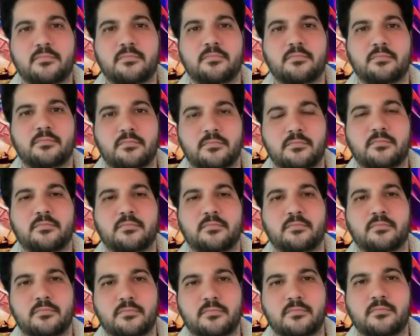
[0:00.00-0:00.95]

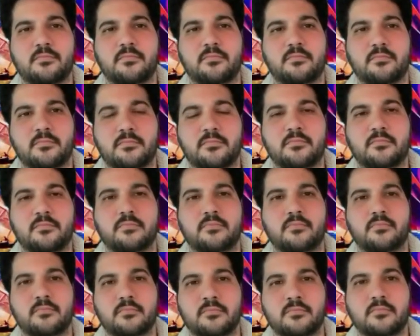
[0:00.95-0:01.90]

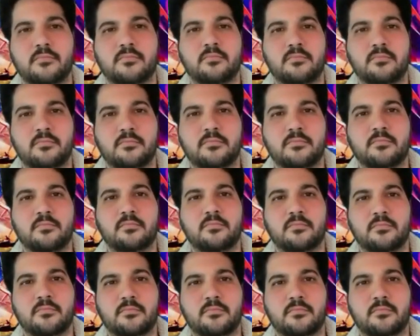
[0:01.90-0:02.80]
(not speaking)